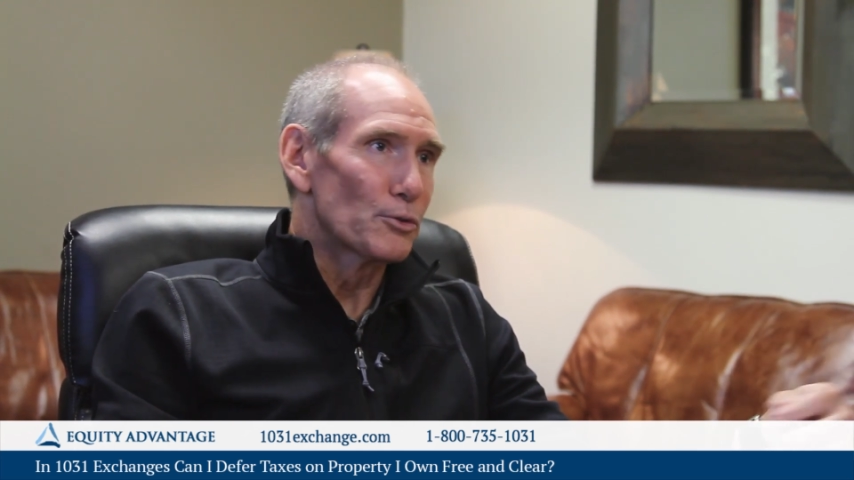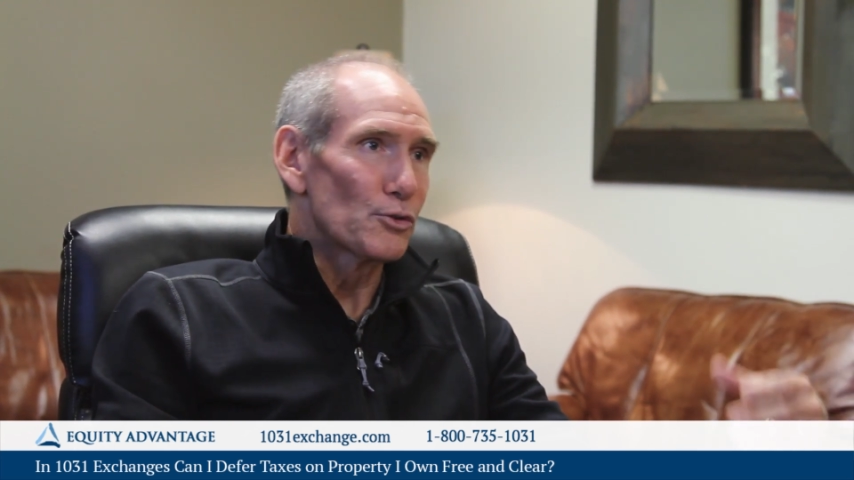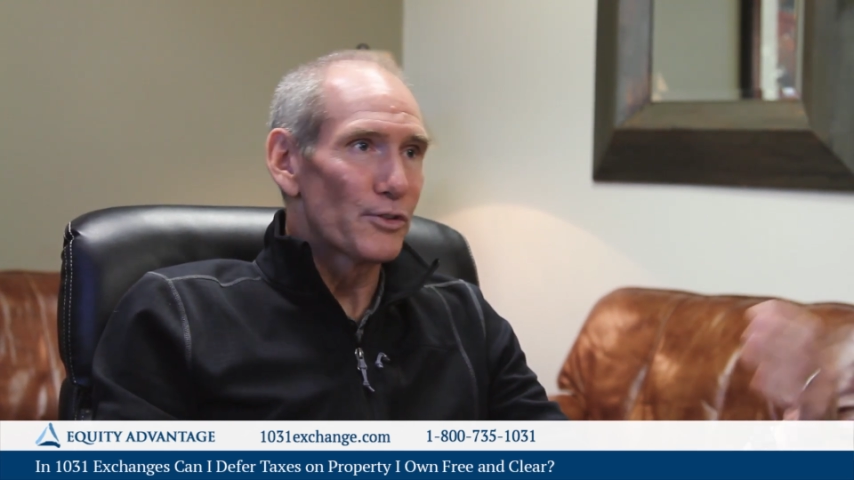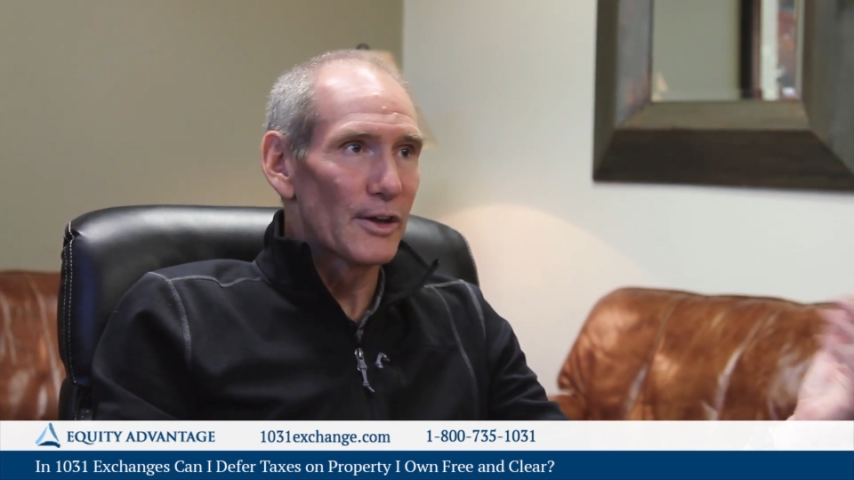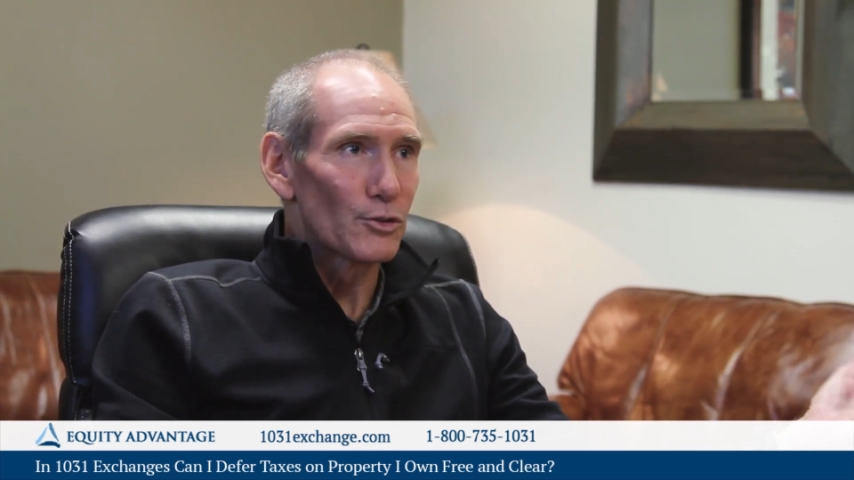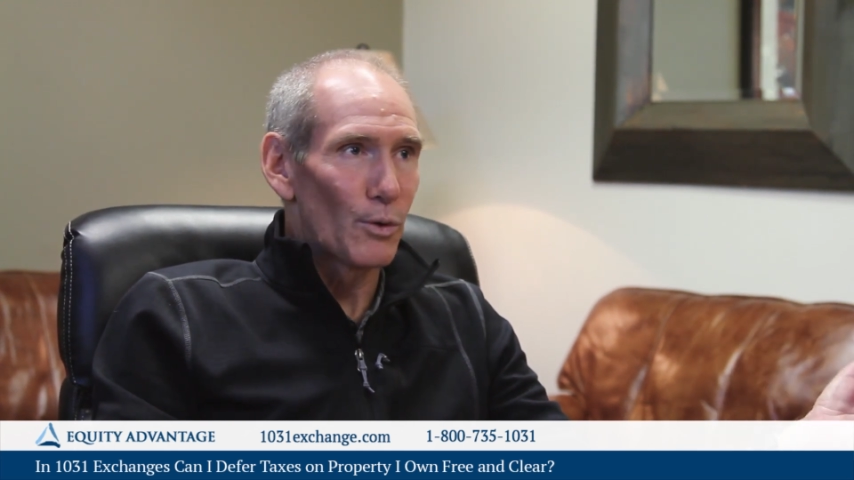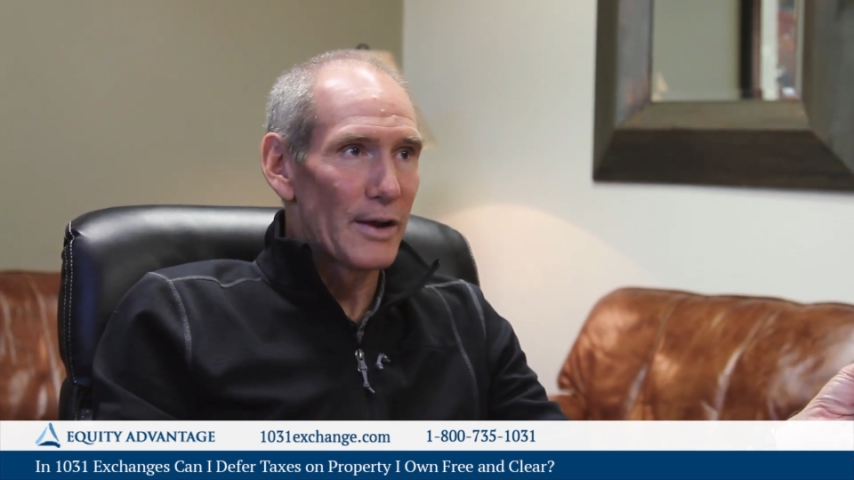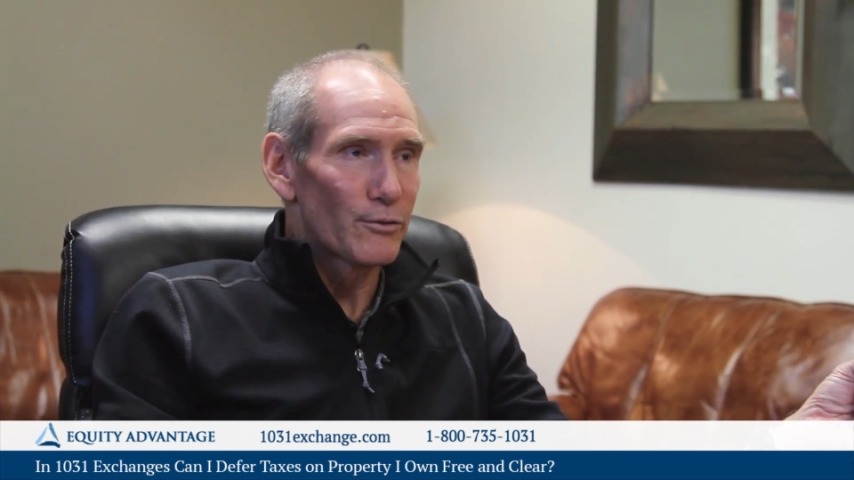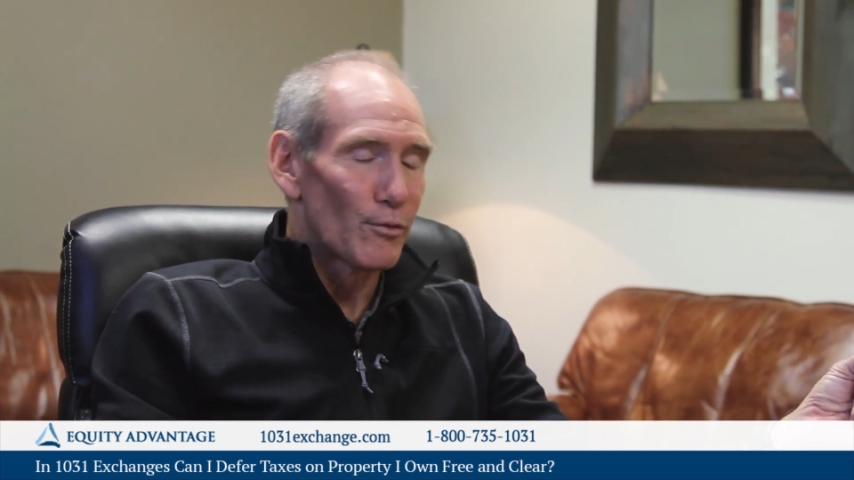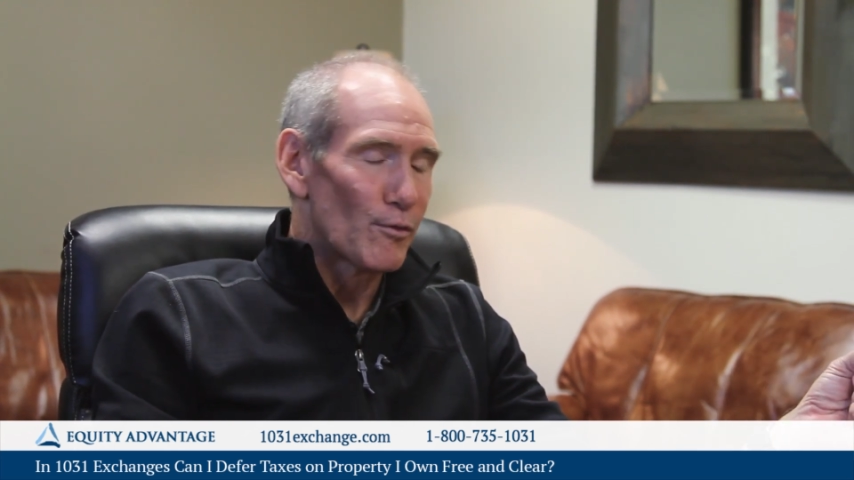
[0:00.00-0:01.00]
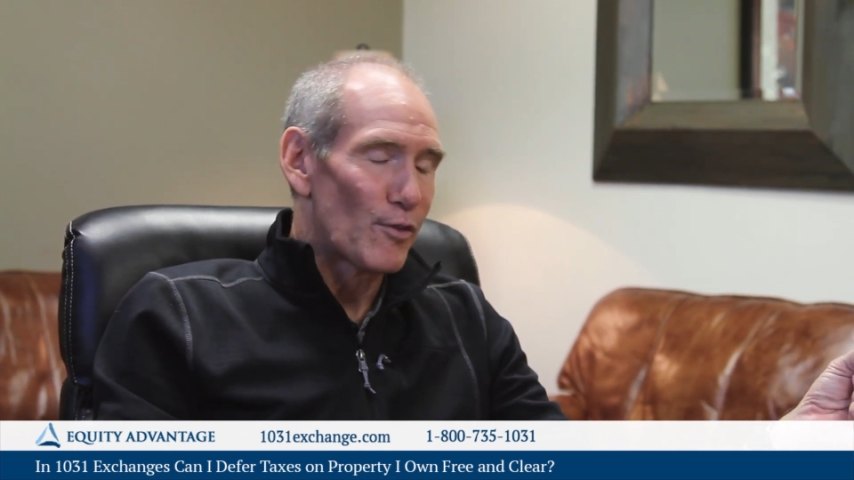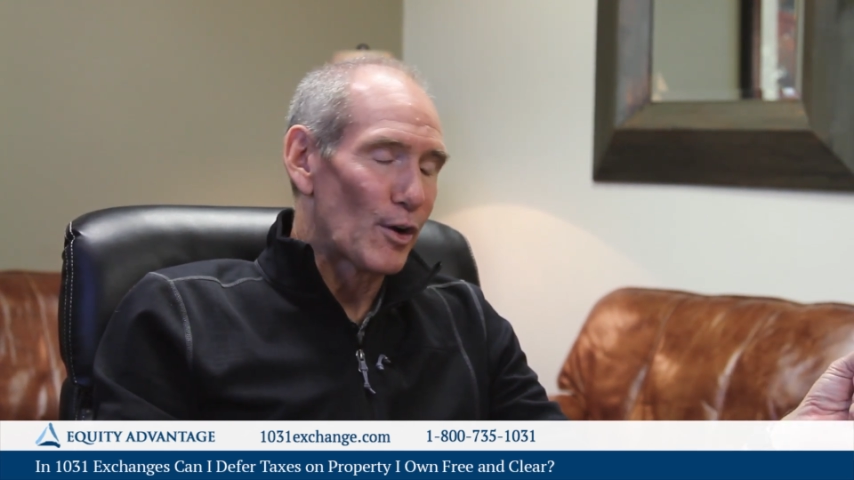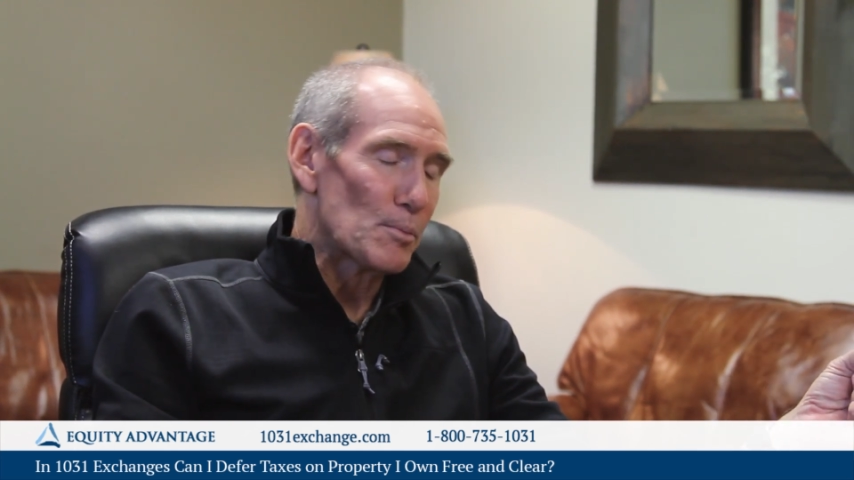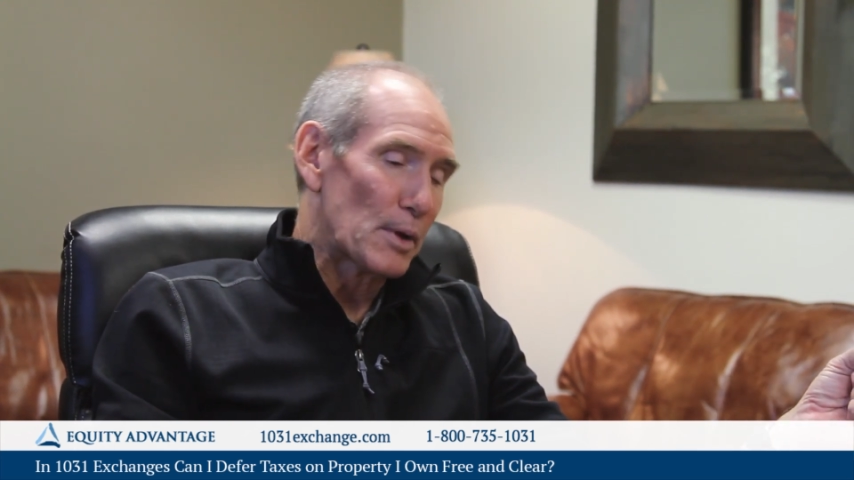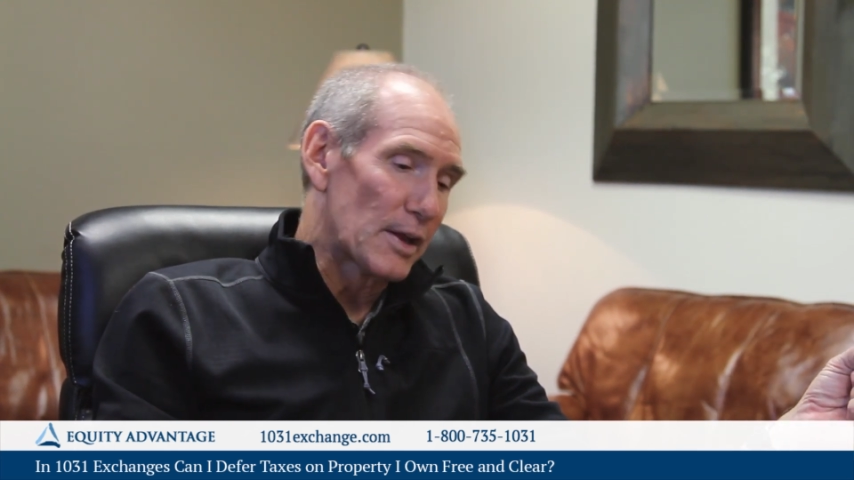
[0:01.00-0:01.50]
do things right from the
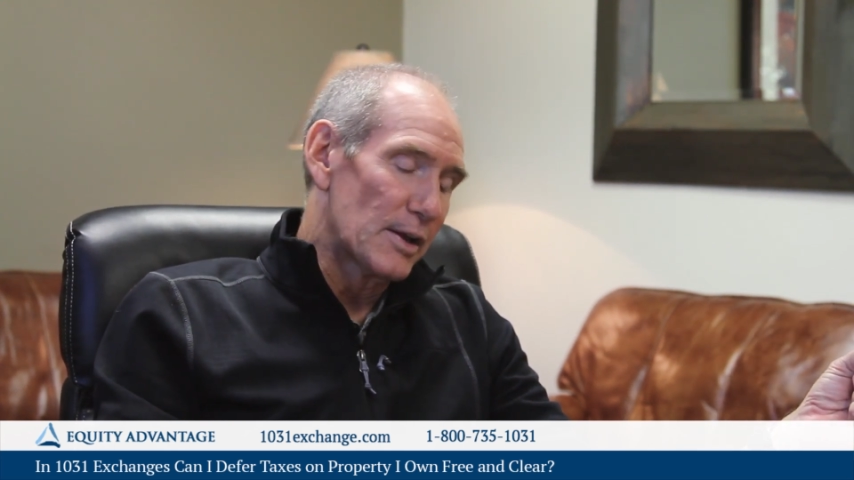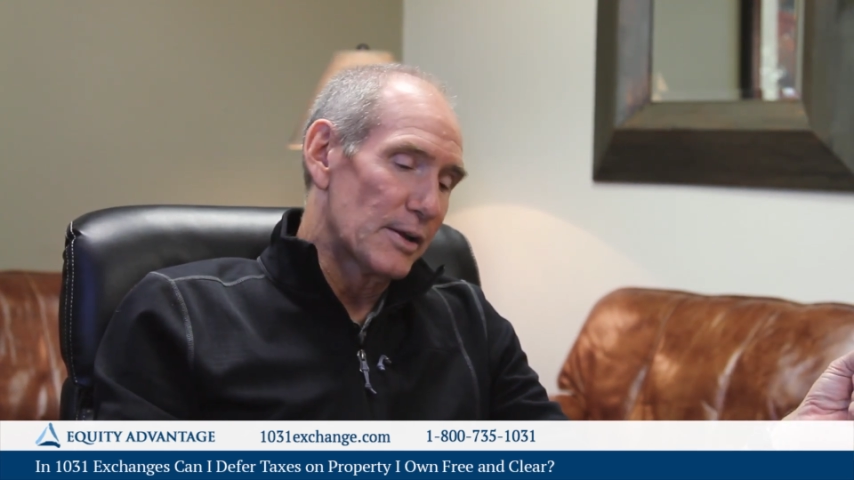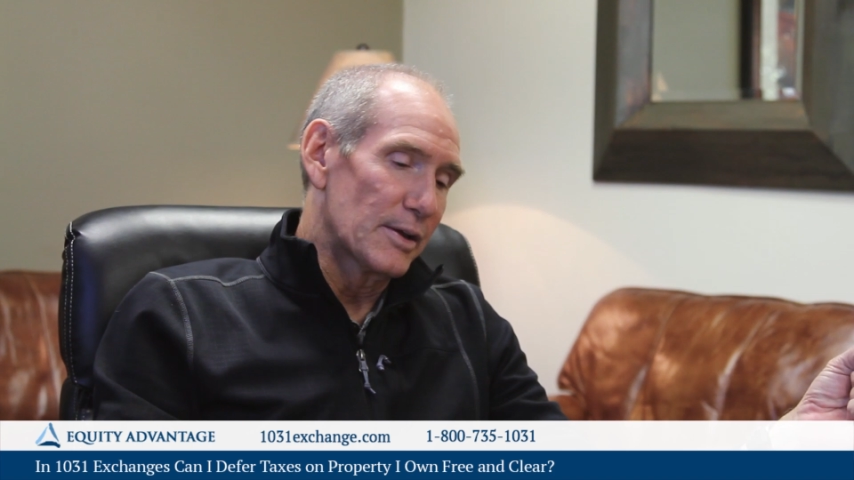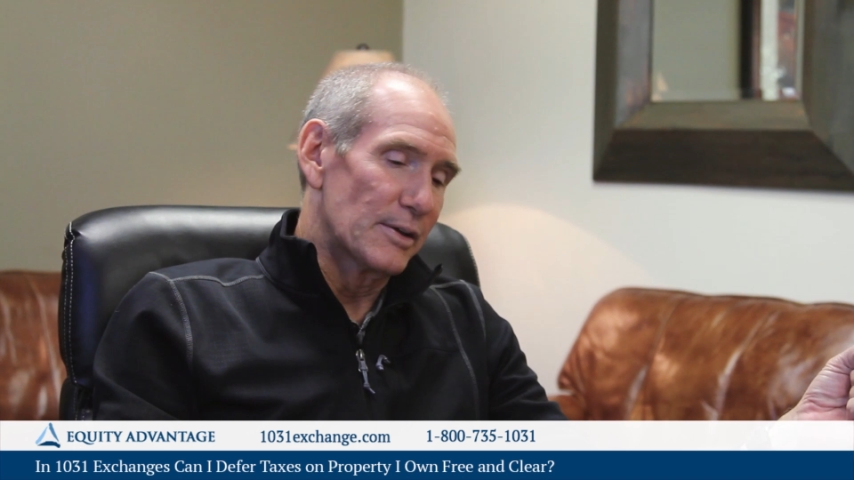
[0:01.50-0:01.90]
very beginning.